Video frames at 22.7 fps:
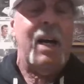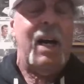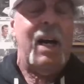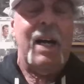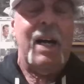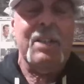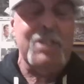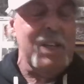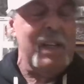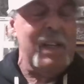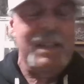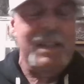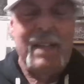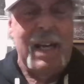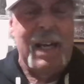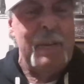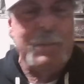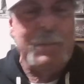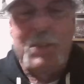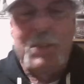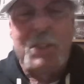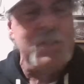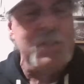
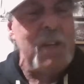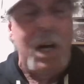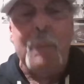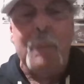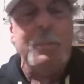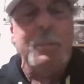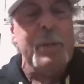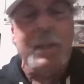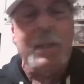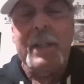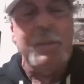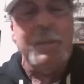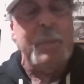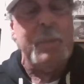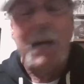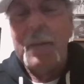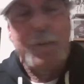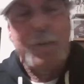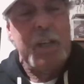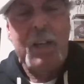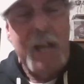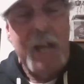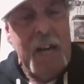Just unbelievable. I
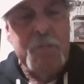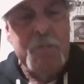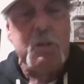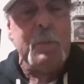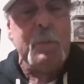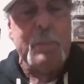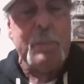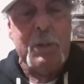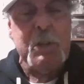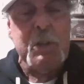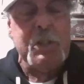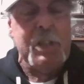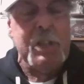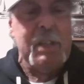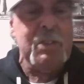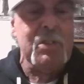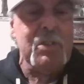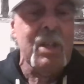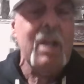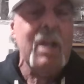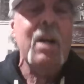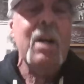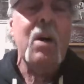mean,
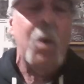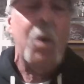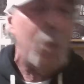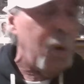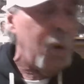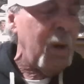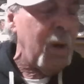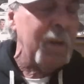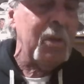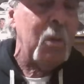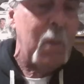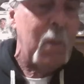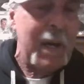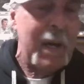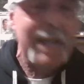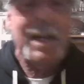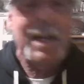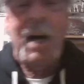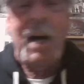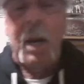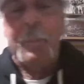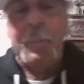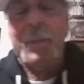contributions all the
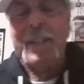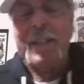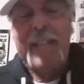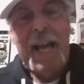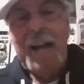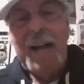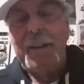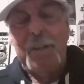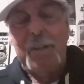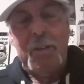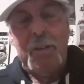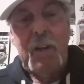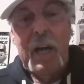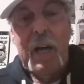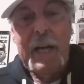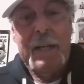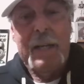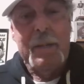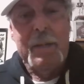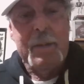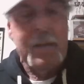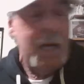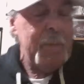way up and down the
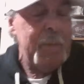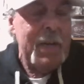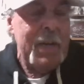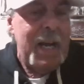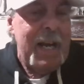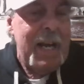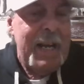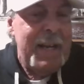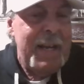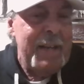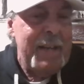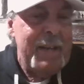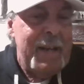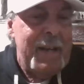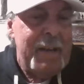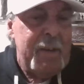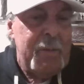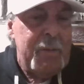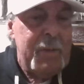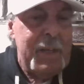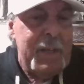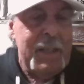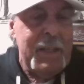line. I mean, I
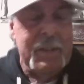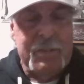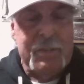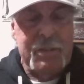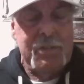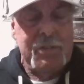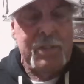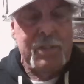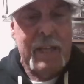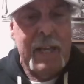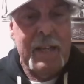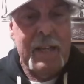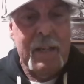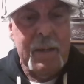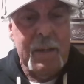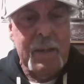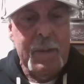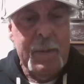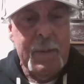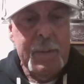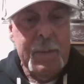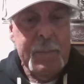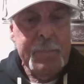don't know what else to say.
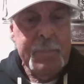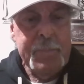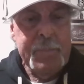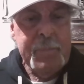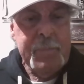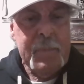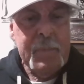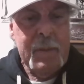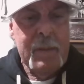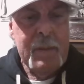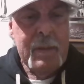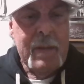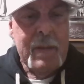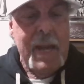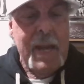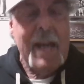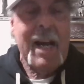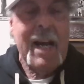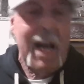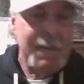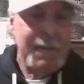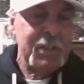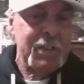
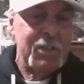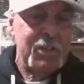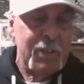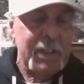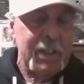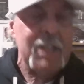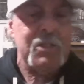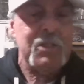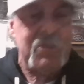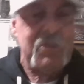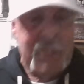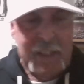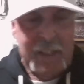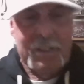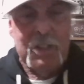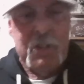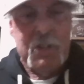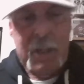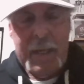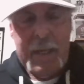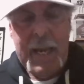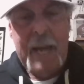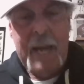And obviously a
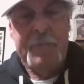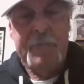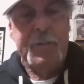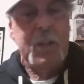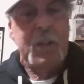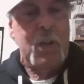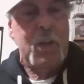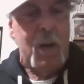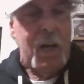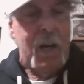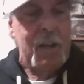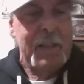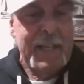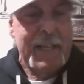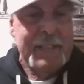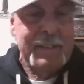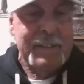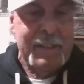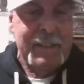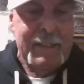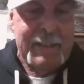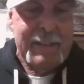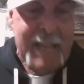signature game for
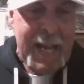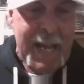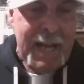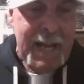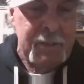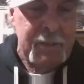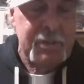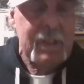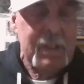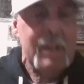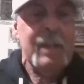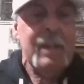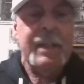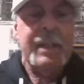Karl-Anthony Towns.